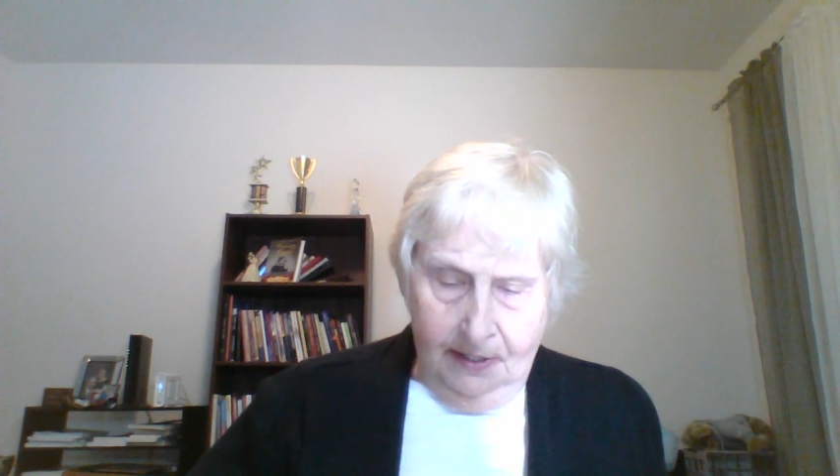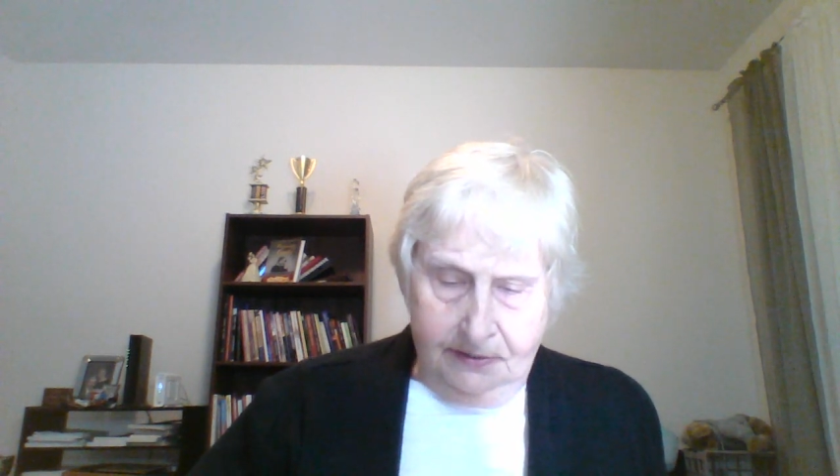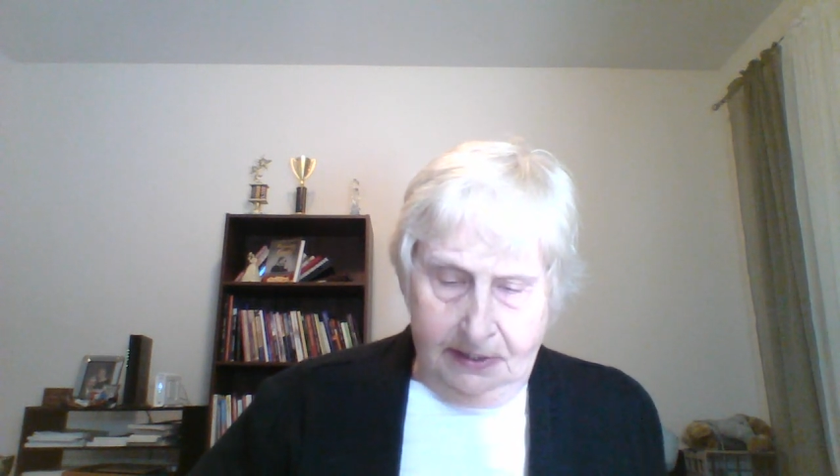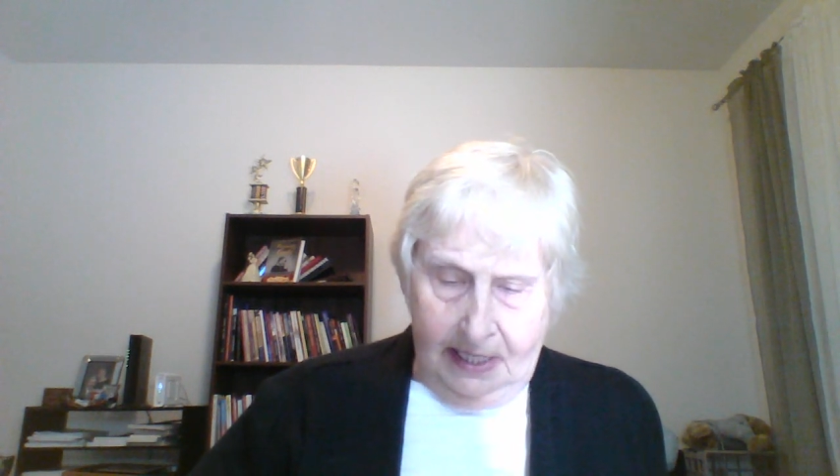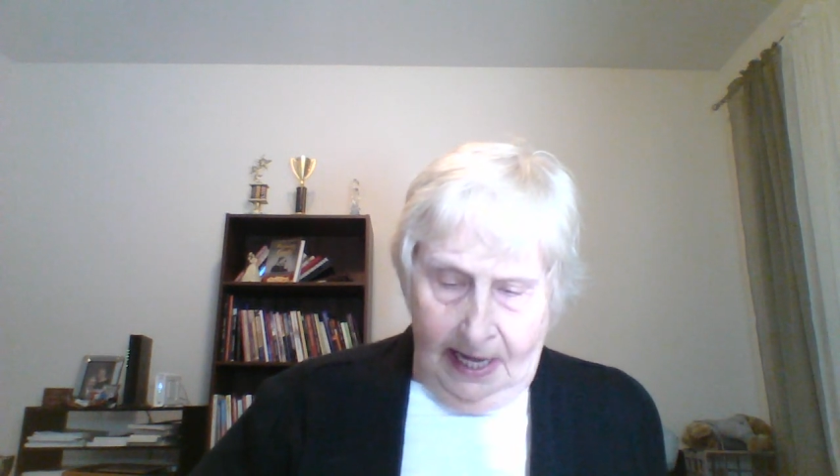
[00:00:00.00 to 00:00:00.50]

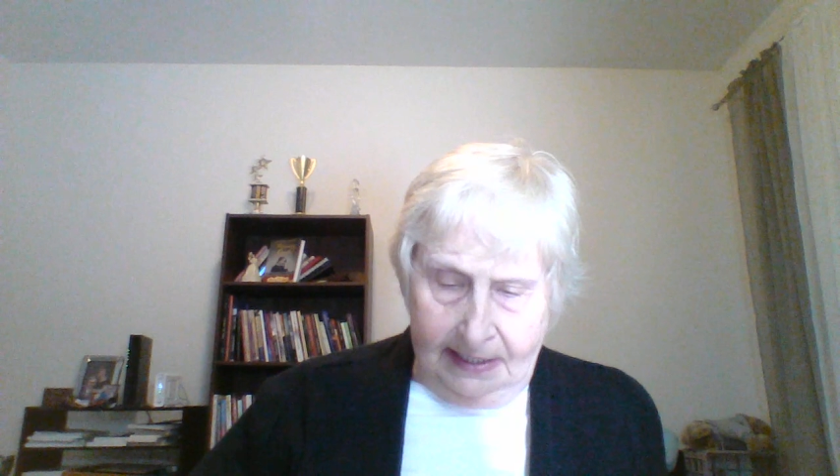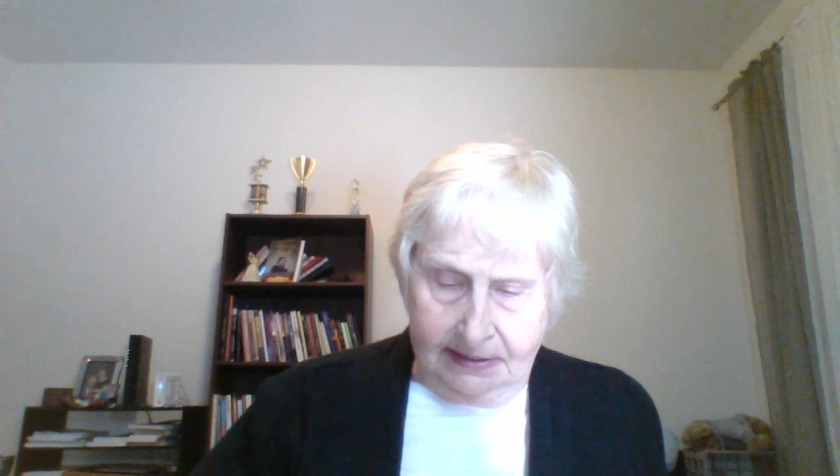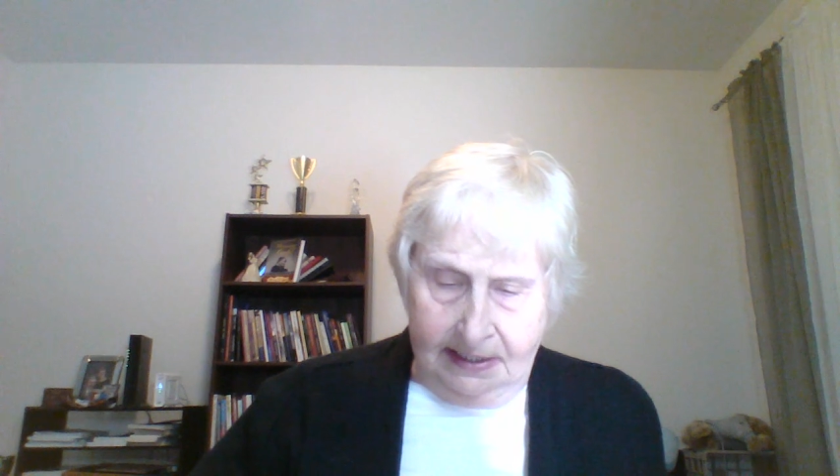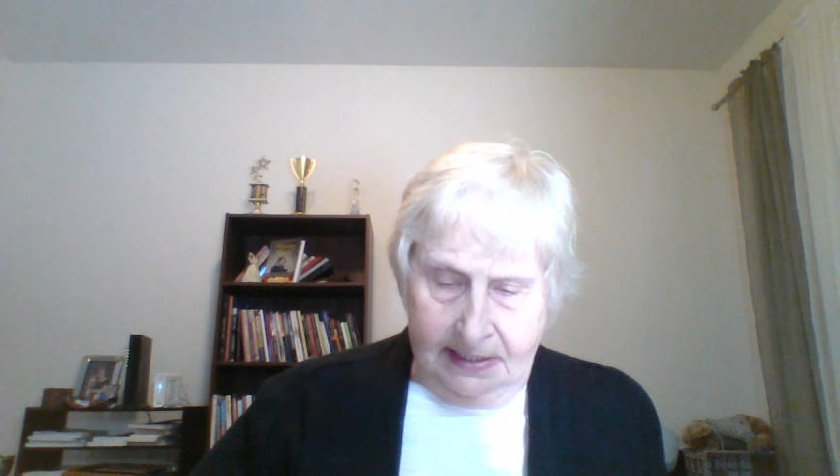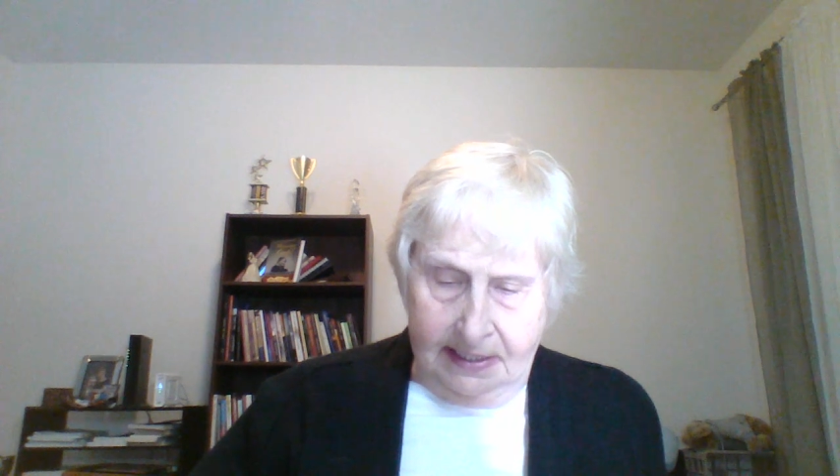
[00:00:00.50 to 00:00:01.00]
to
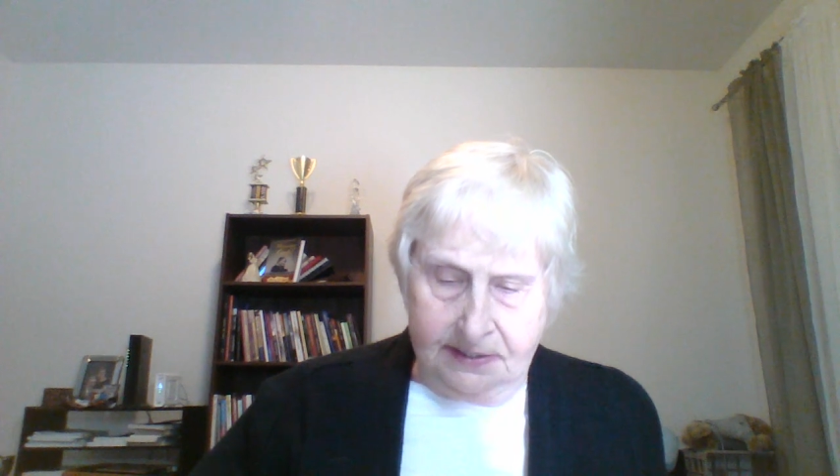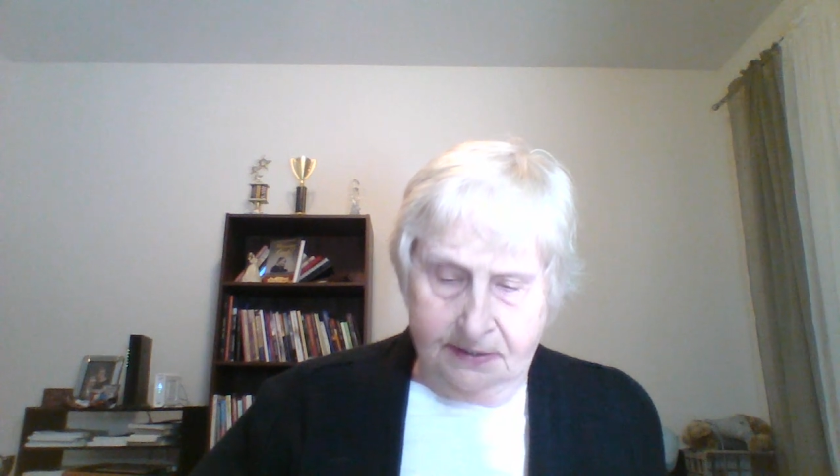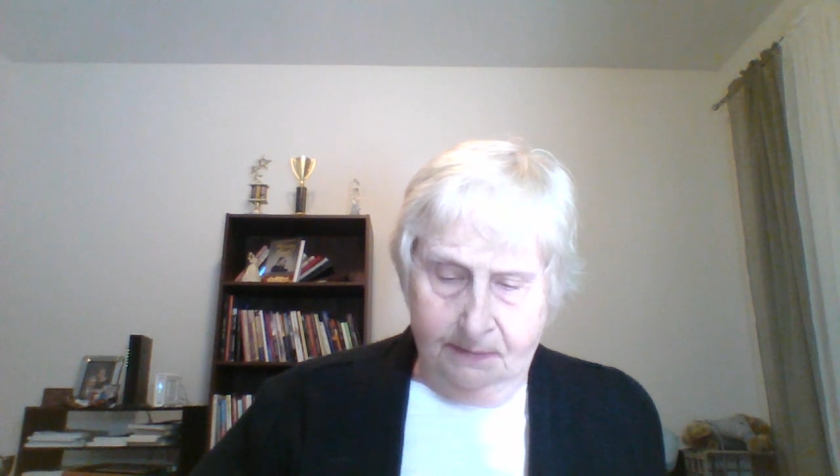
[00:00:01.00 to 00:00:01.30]
godliness,